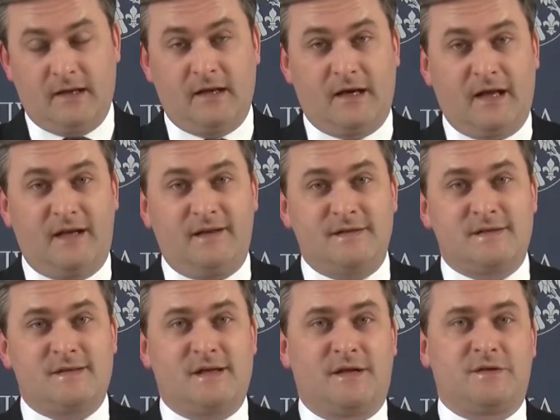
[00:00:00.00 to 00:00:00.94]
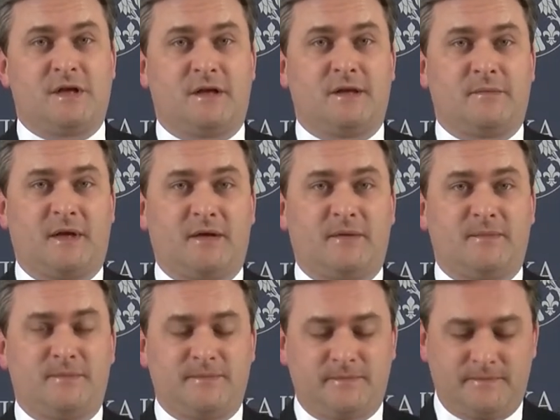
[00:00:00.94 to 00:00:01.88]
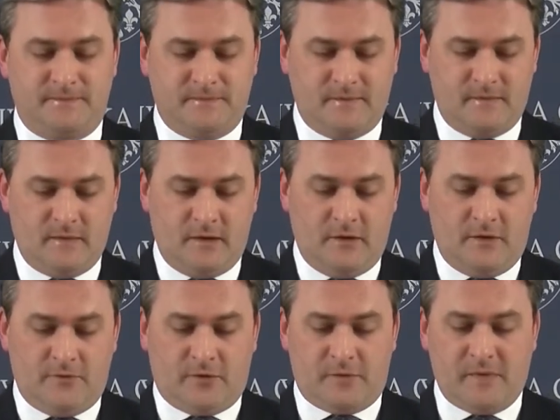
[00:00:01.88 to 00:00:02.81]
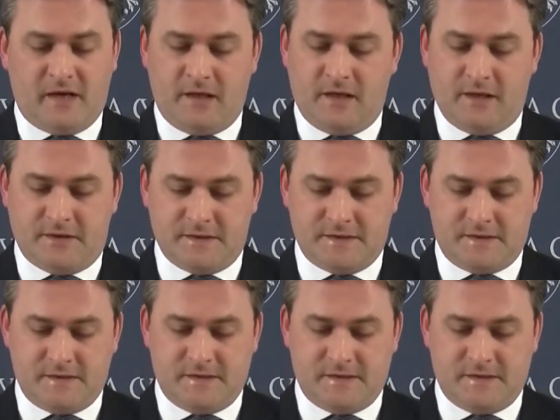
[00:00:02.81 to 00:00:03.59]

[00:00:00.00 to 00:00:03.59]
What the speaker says: Ladies and gentlemen, for many years,